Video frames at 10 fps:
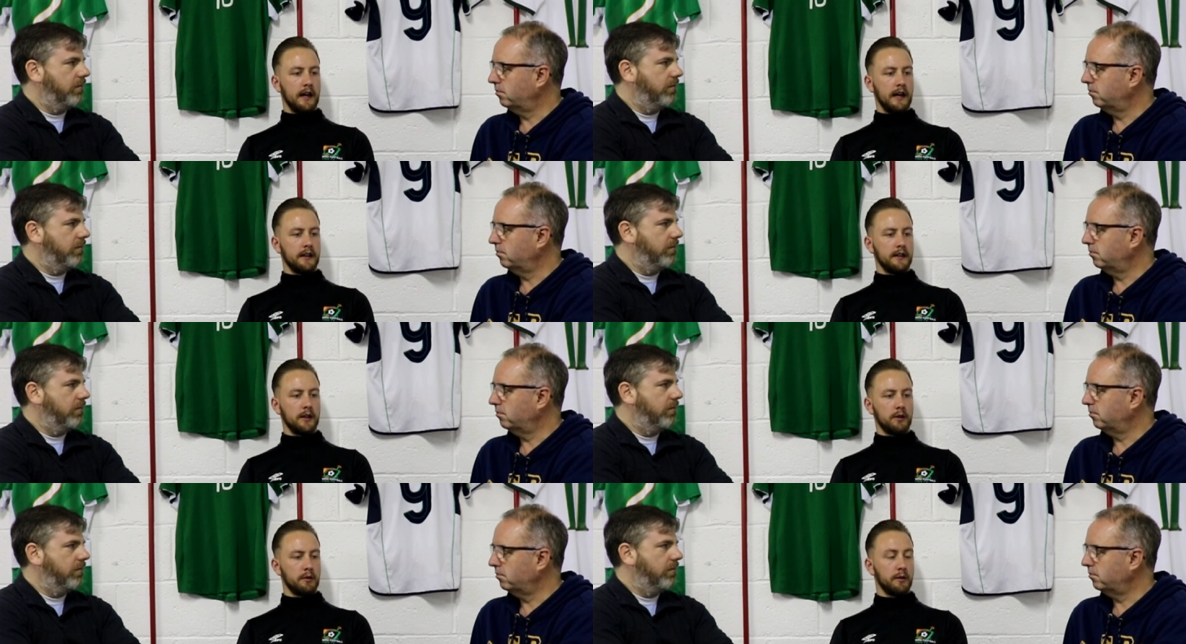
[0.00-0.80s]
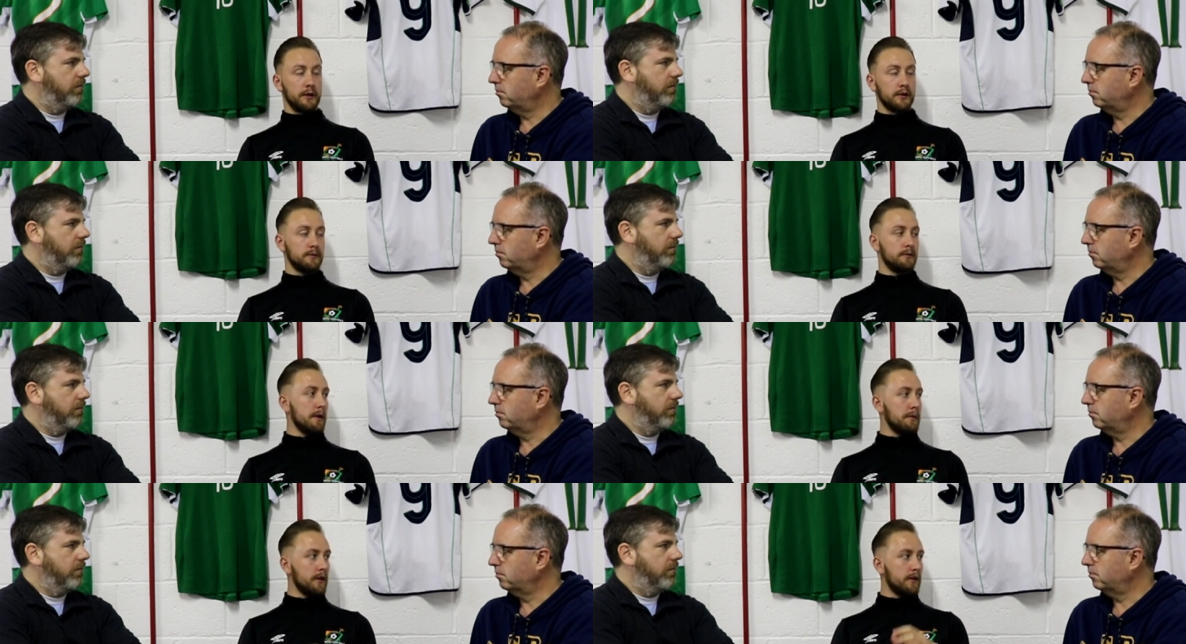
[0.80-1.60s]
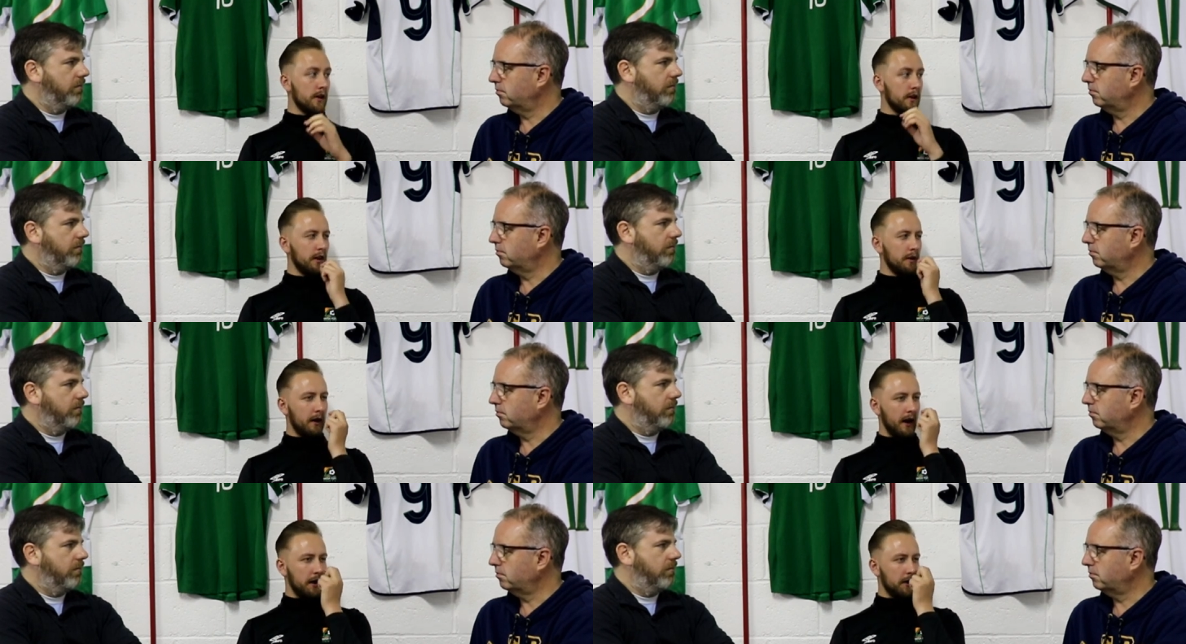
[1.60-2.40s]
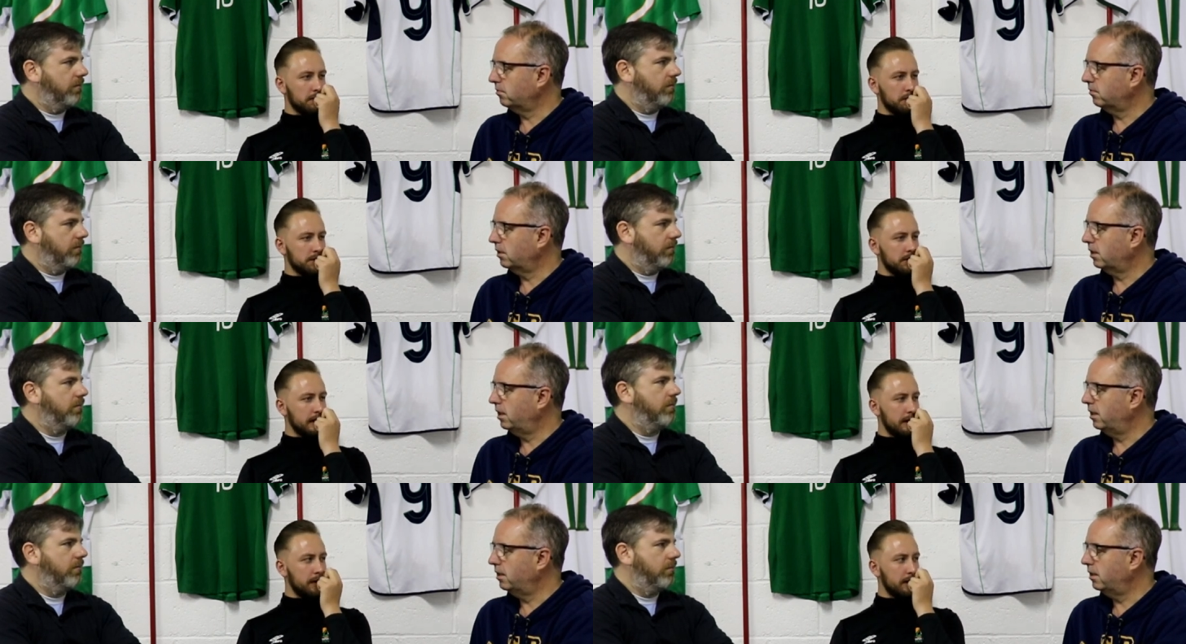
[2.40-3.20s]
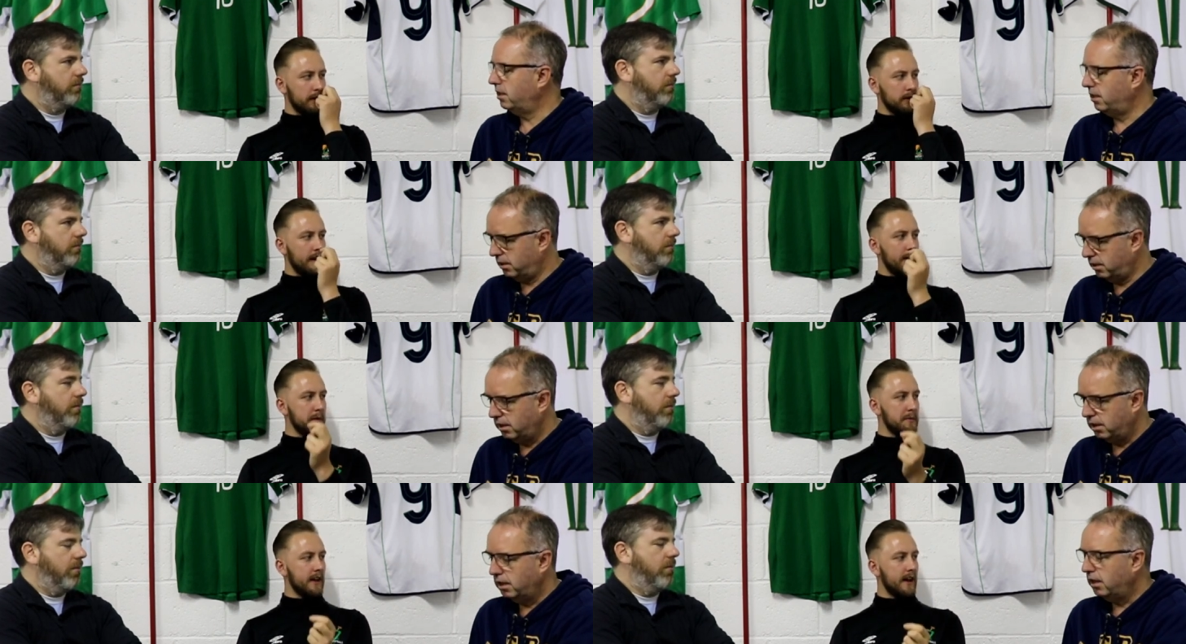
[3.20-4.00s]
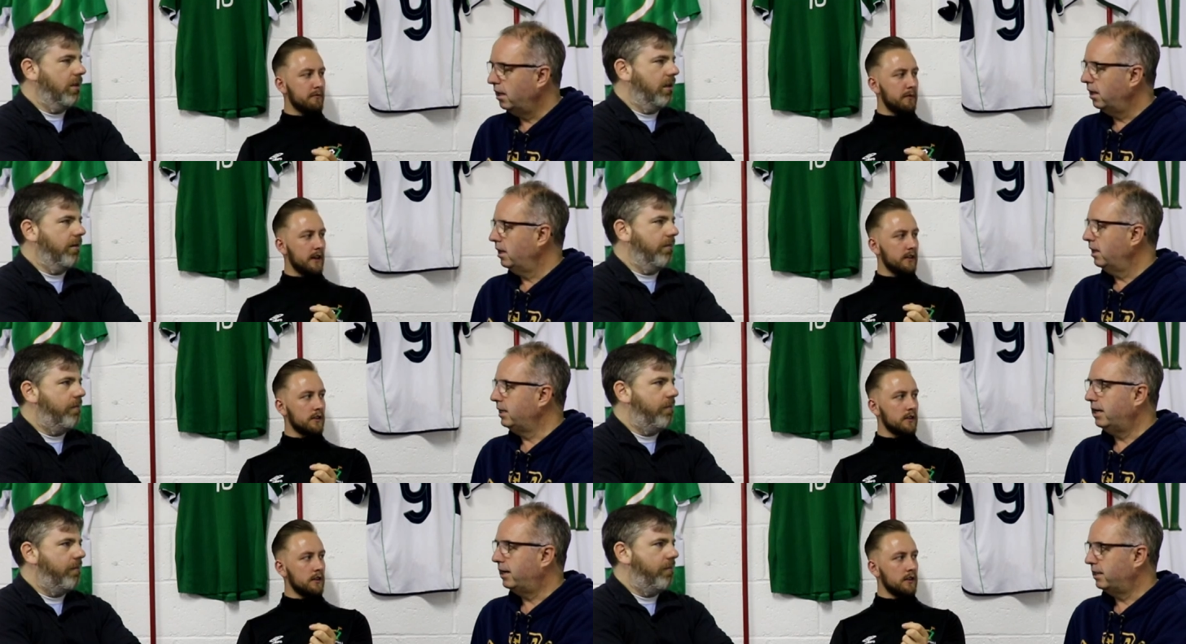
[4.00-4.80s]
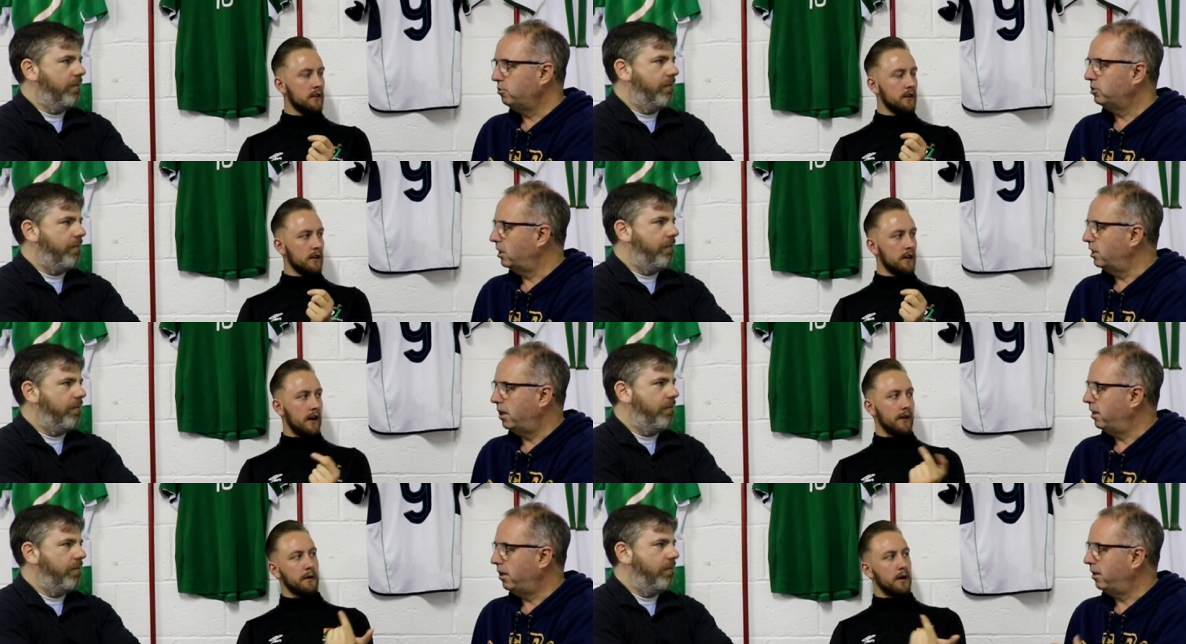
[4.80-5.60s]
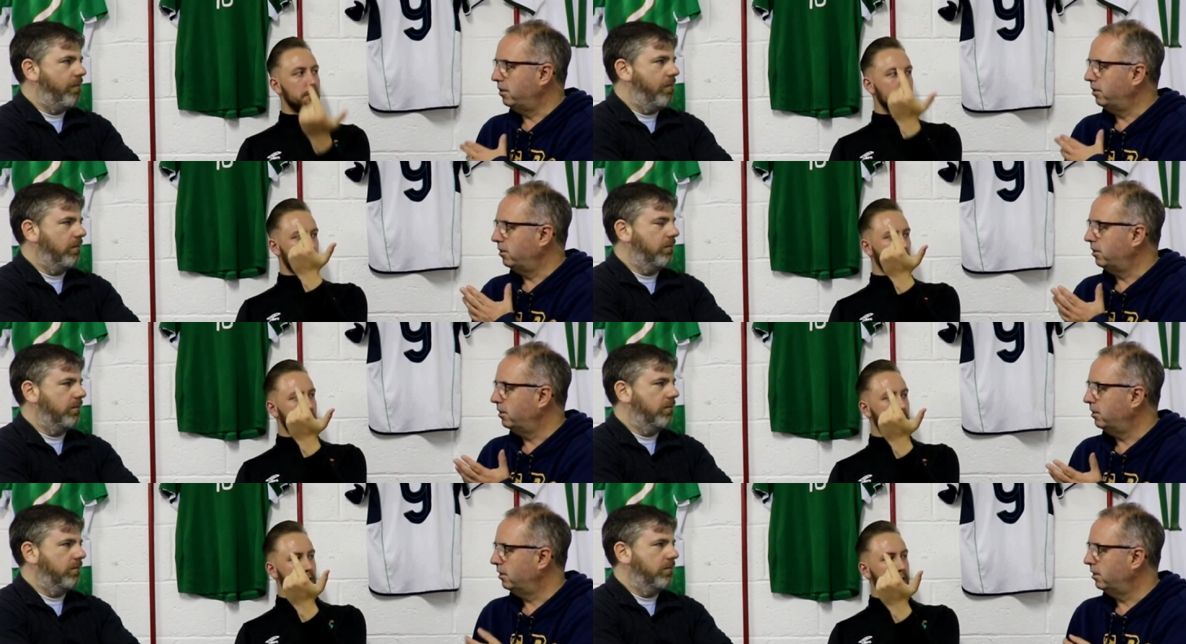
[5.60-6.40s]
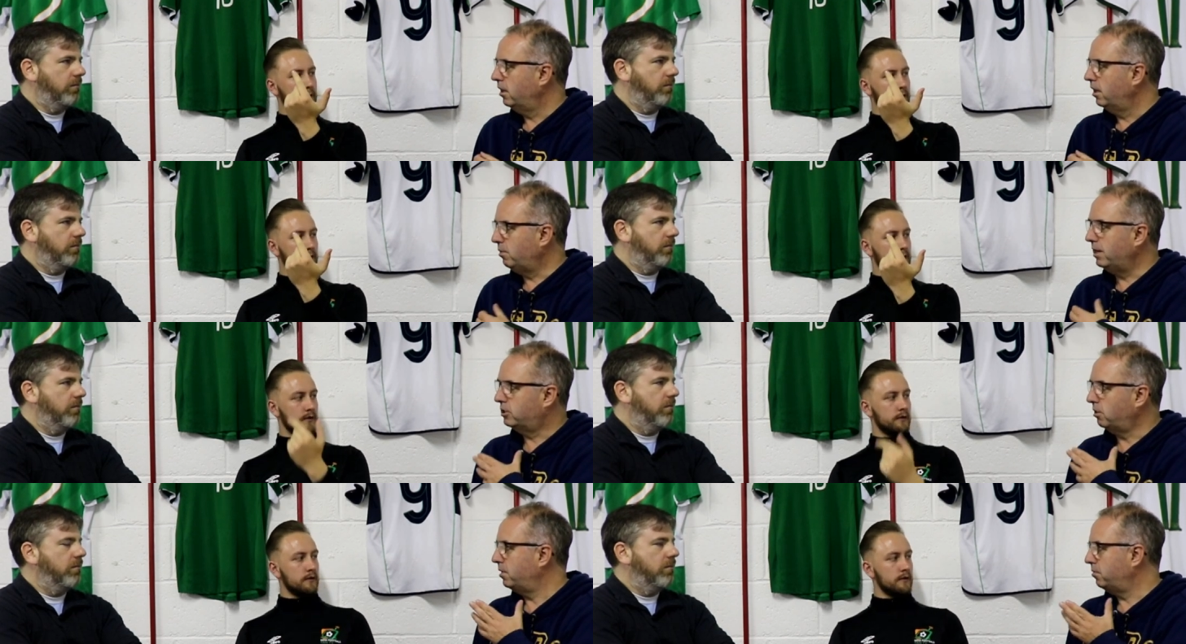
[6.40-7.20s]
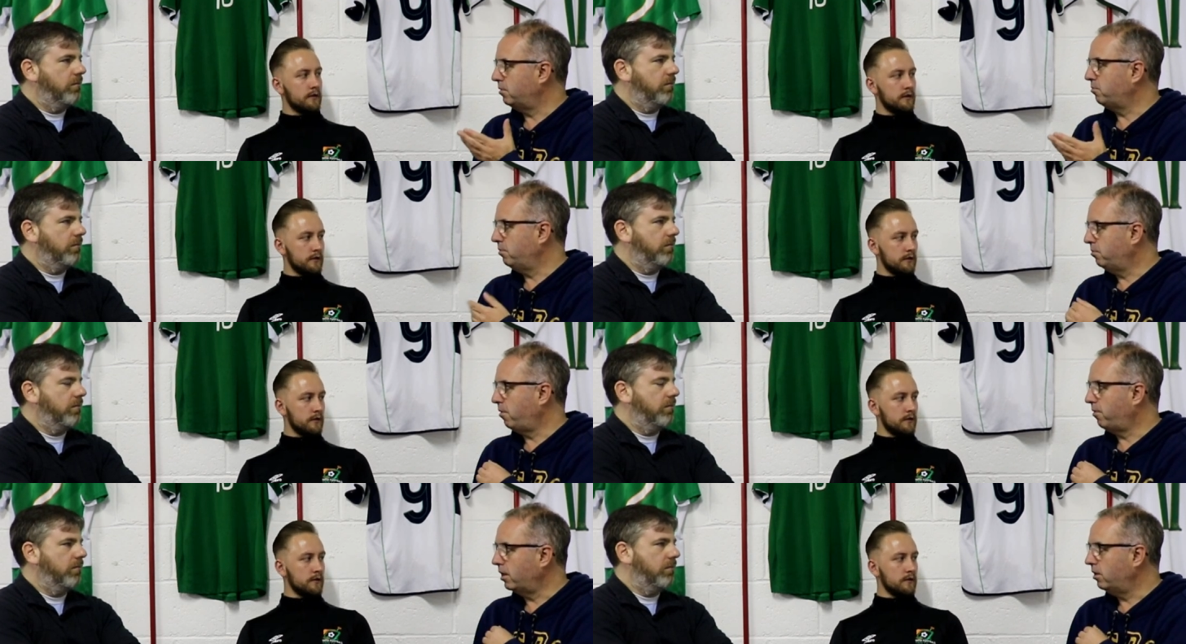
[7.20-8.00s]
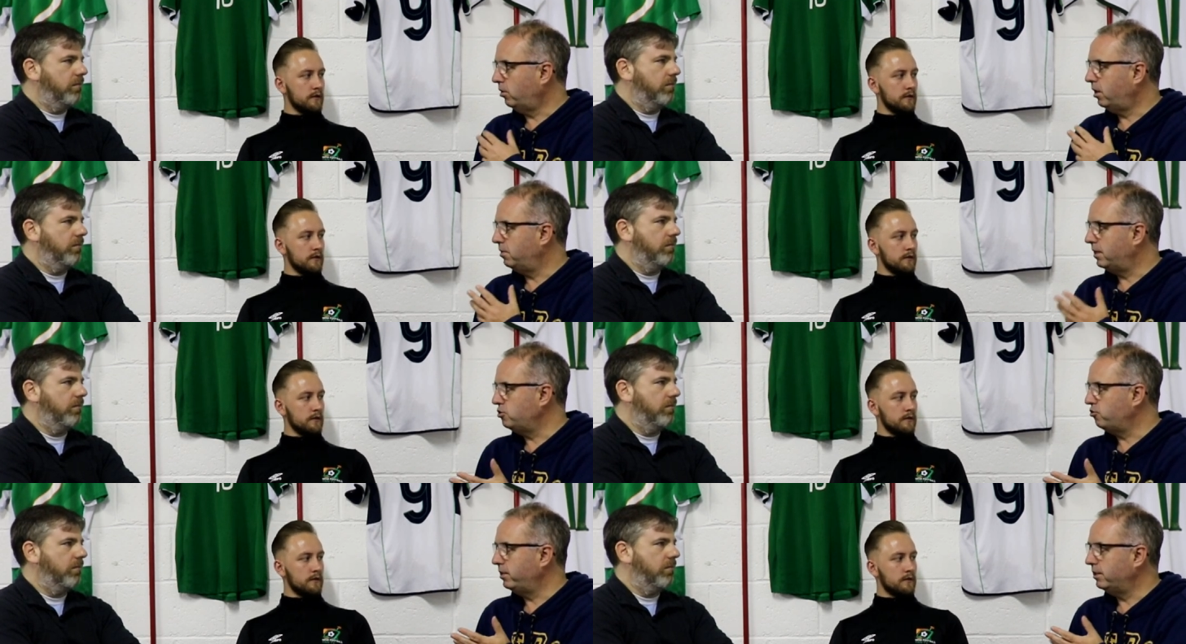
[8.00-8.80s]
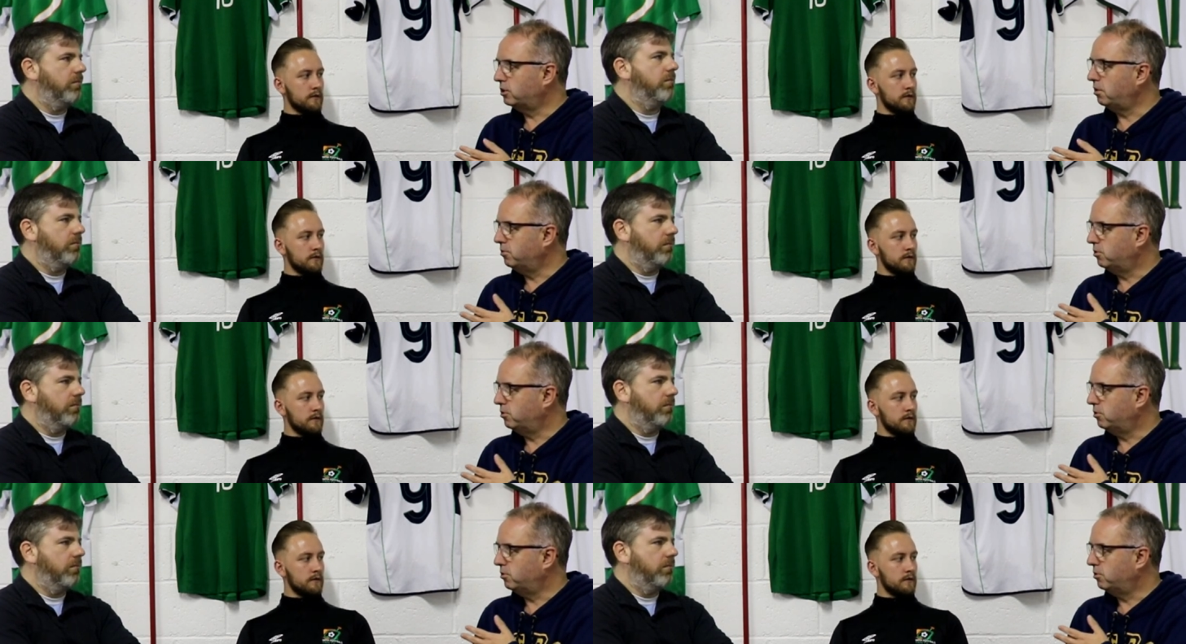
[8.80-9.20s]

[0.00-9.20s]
Speaker 1: and I think we were missing maybe 13 players, or was it that amount?
Speaker 2: That maybe 11 players? Yeah, there was. Uh, and they were all bumped up. Well, some of them we were unlucky with injuries. Some